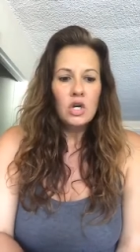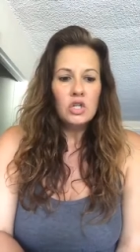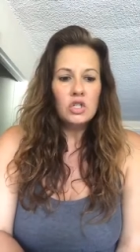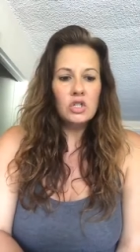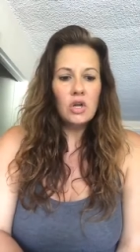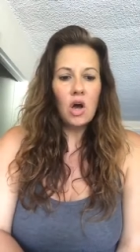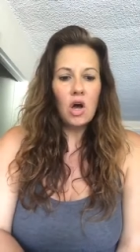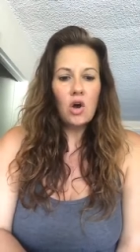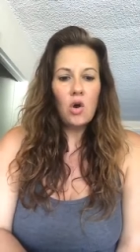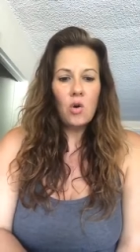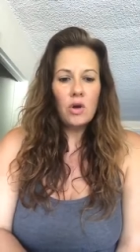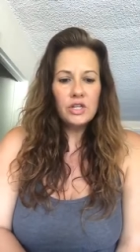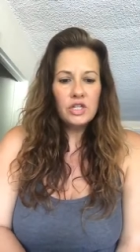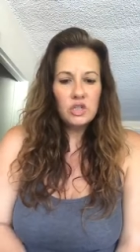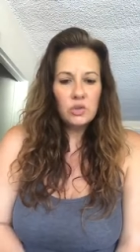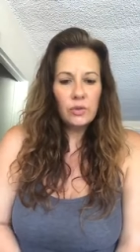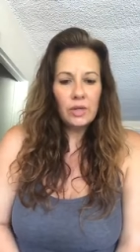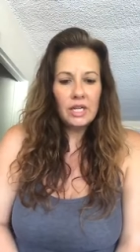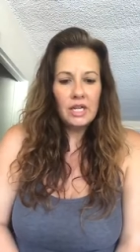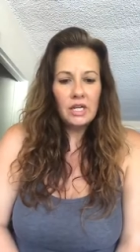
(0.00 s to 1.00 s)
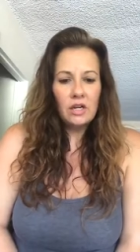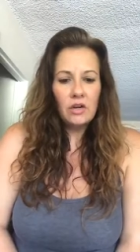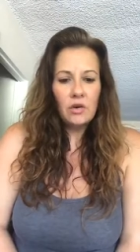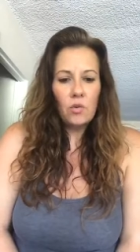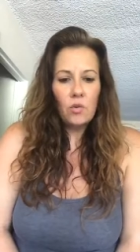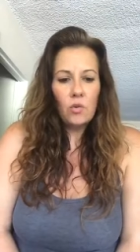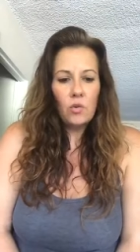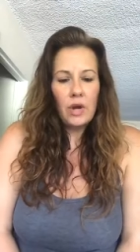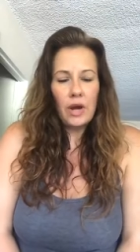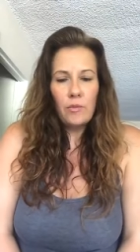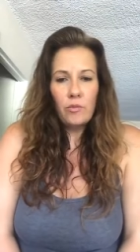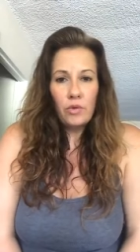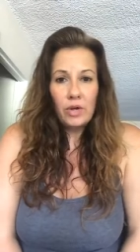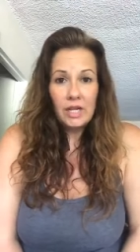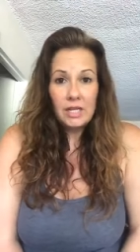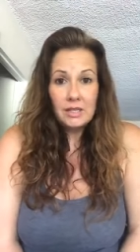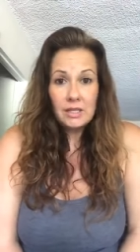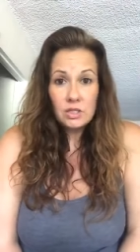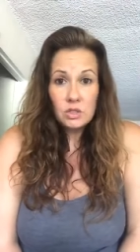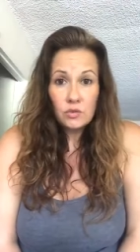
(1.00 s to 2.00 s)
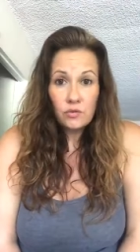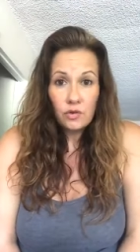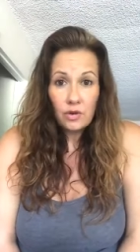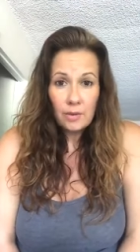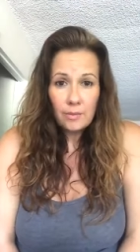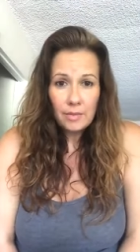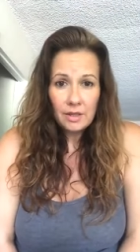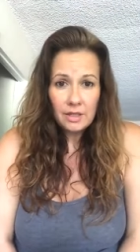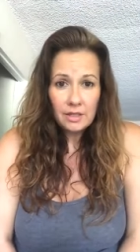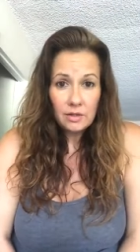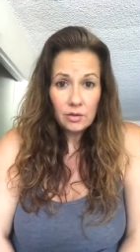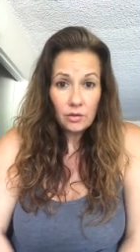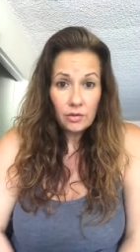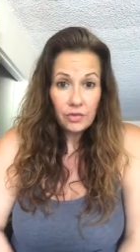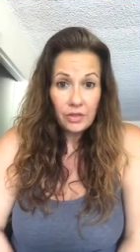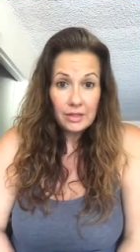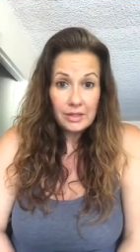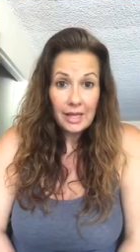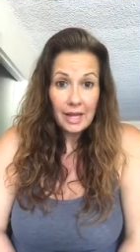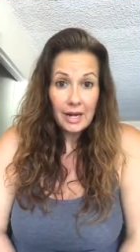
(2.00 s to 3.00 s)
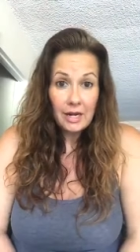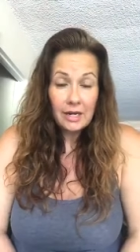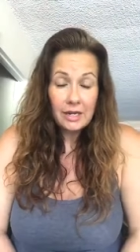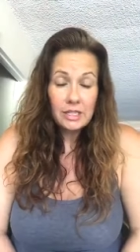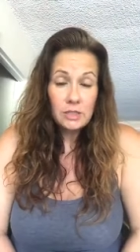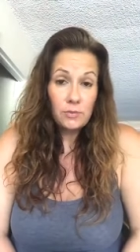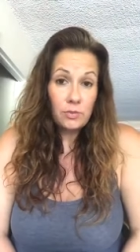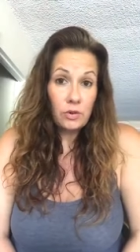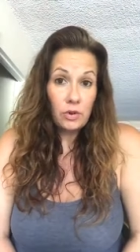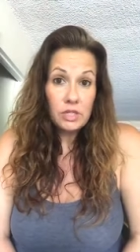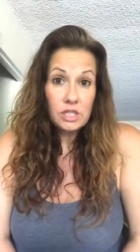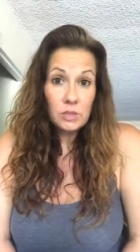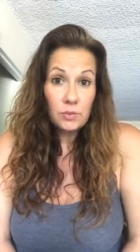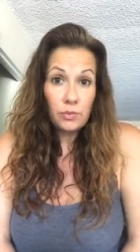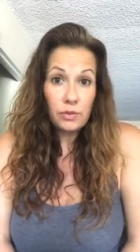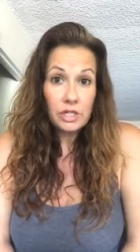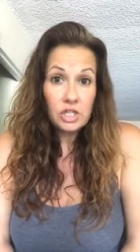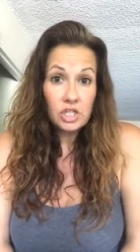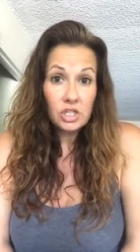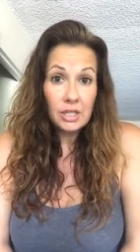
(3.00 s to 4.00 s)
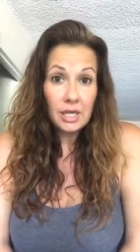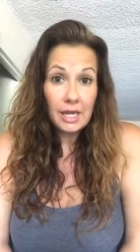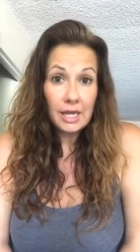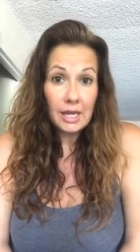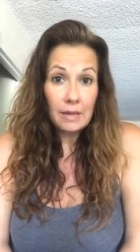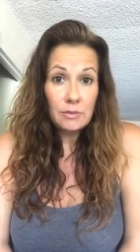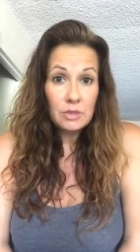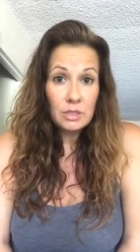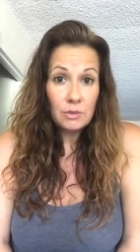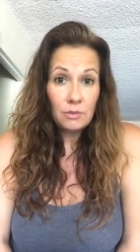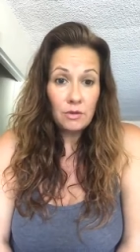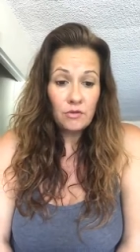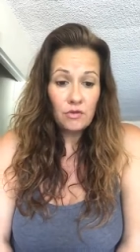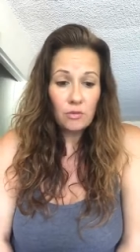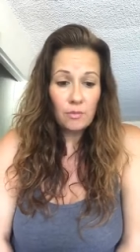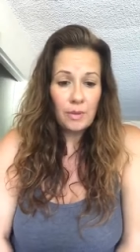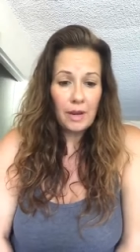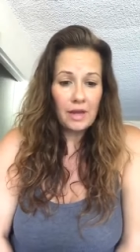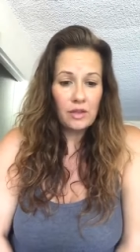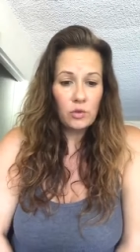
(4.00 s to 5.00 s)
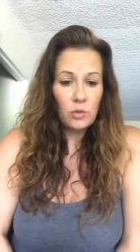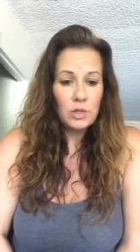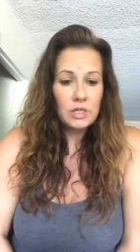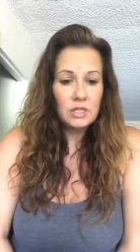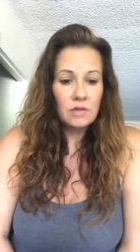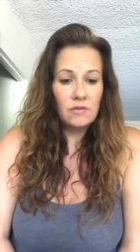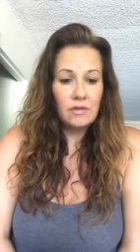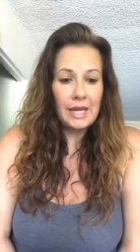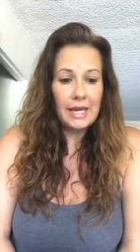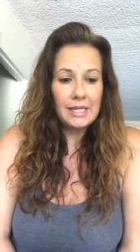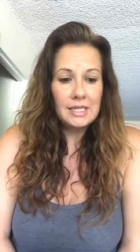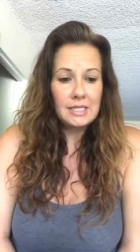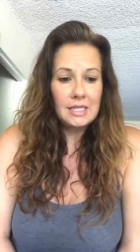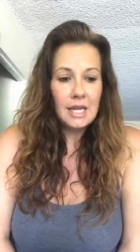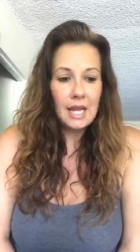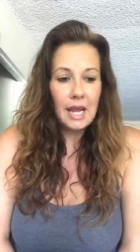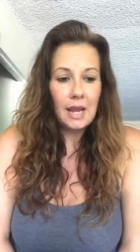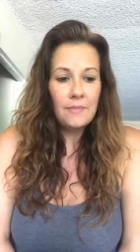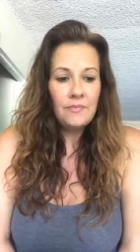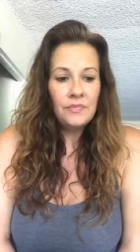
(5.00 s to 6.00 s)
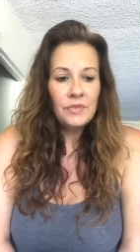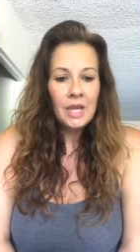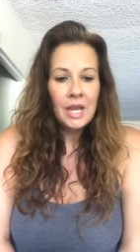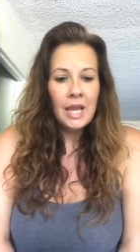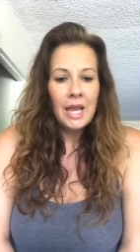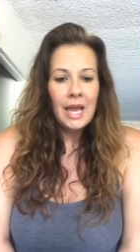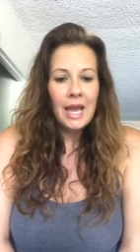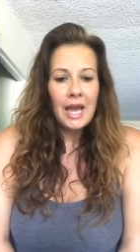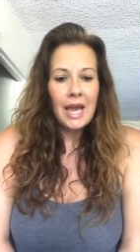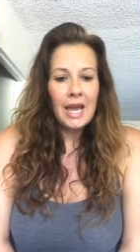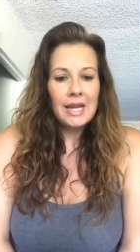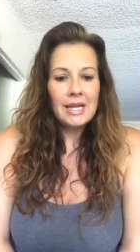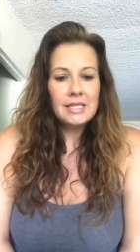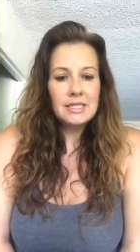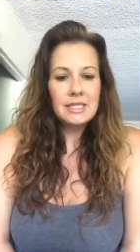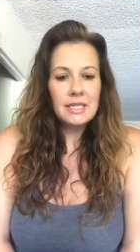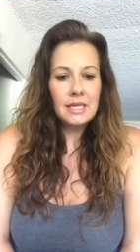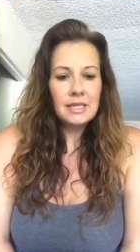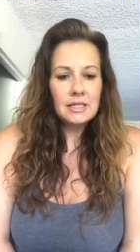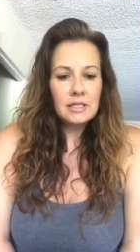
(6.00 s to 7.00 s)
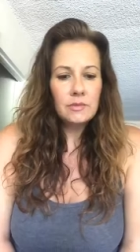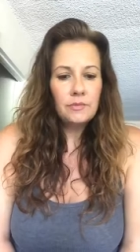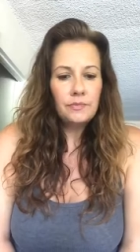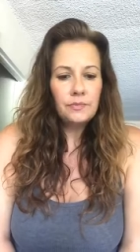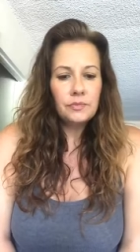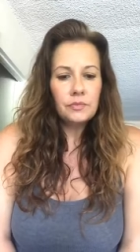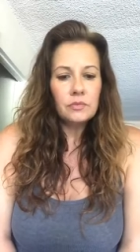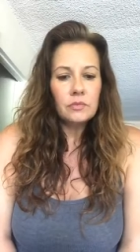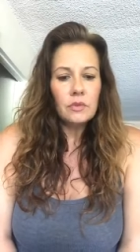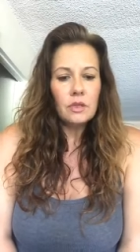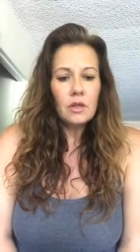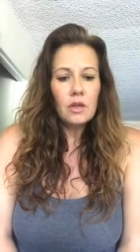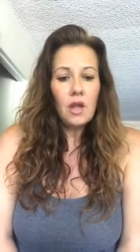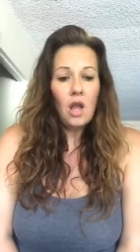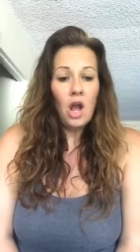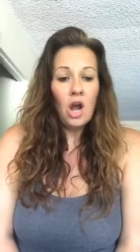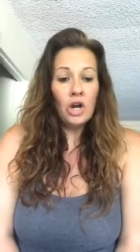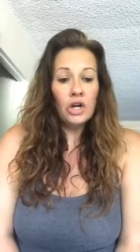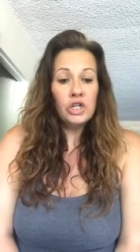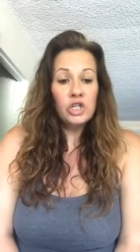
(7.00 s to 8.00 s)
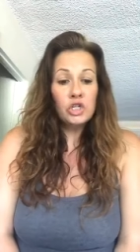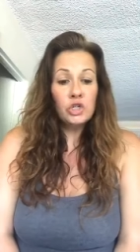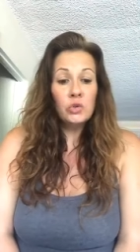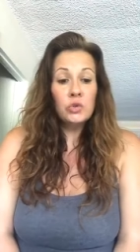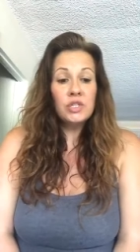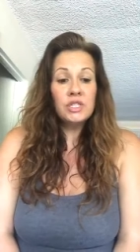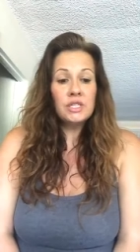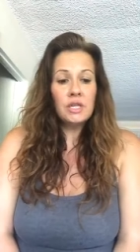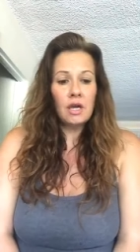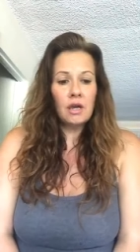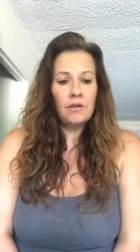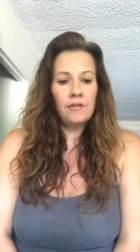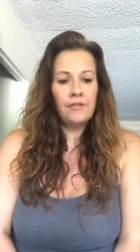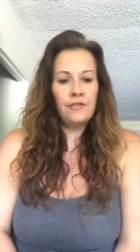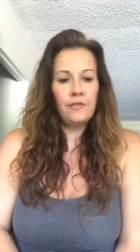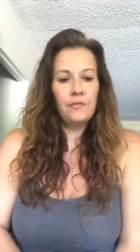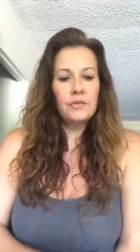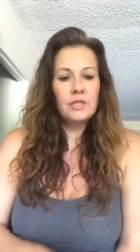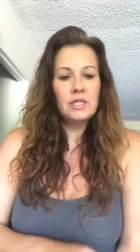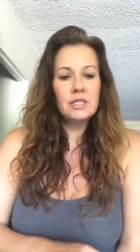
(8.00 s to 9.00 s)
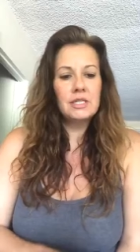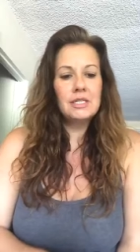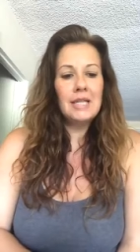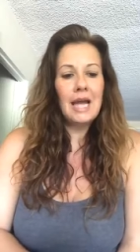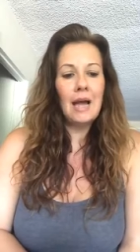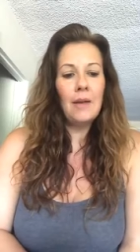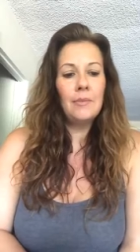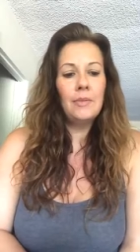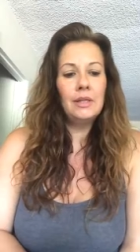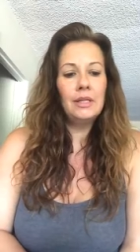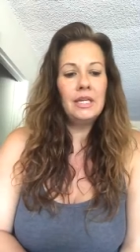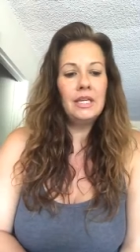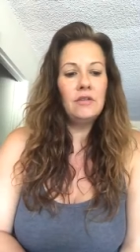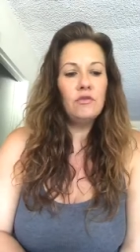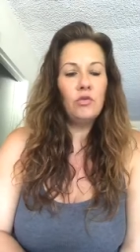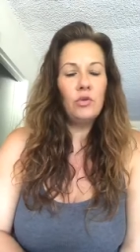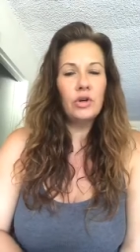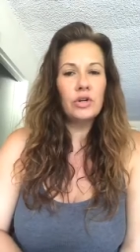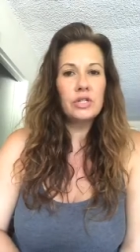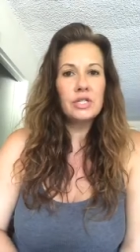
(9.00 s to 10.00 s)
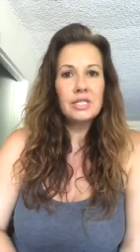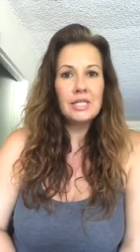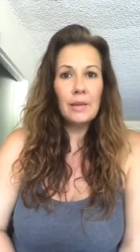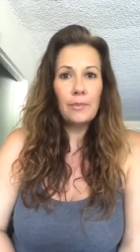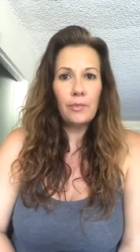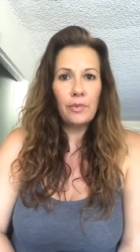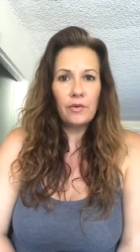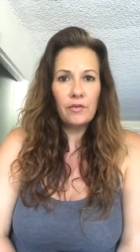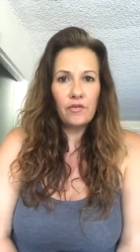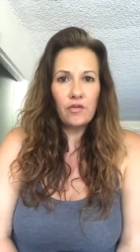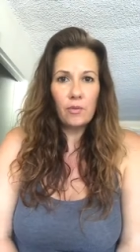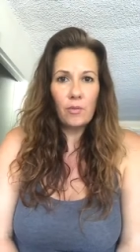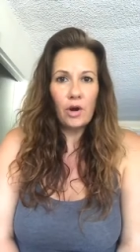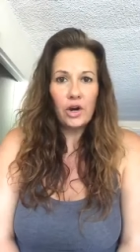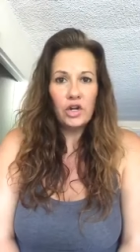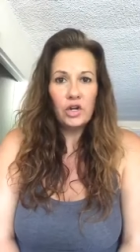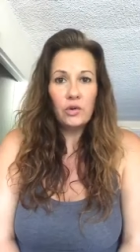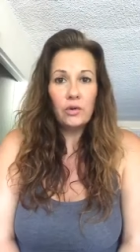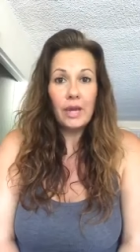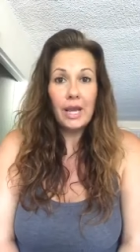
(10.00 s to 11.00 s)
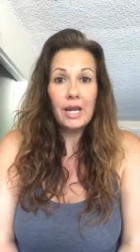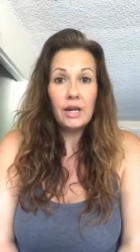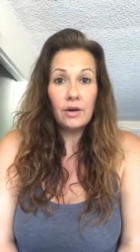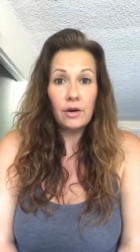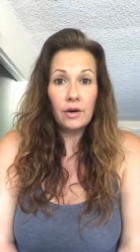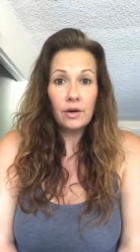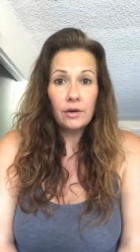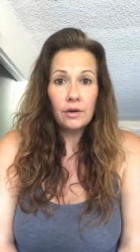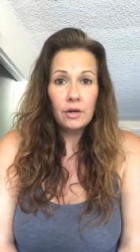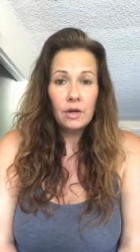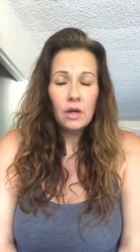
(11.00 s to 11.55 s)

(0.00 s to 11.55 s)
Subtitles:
So I'll go on to read here. I'm reading this from a little thing, that inspiration that came to me from Pathways of Light today. And it says, our true self does not believe we are separate from our creator.